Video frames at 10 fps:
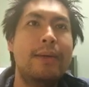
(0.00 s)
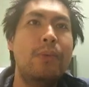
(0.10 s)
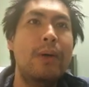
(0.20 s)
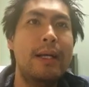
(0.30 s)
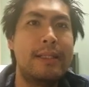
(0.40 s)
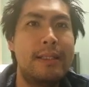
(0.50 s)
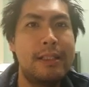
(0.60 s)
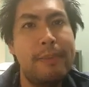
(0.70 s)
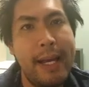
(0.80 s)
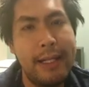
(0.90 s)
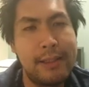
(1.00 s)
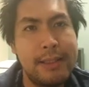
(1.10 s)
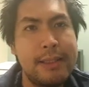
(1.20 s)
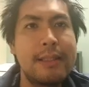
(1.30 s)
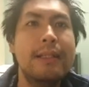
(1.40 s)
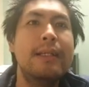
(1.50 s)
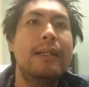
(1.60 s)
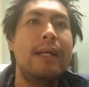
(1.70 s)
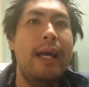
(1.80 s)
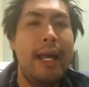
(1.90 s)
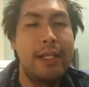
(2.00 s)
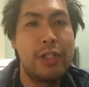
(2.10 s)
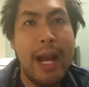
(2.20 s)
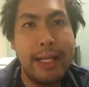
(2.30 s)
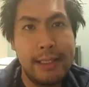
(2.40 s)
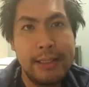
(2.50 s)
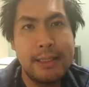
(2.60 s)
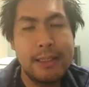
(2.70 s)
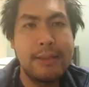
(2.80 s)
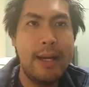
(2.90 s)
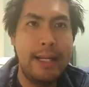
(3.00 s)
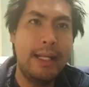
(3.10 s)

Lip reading: was Spiders and Dragons, right?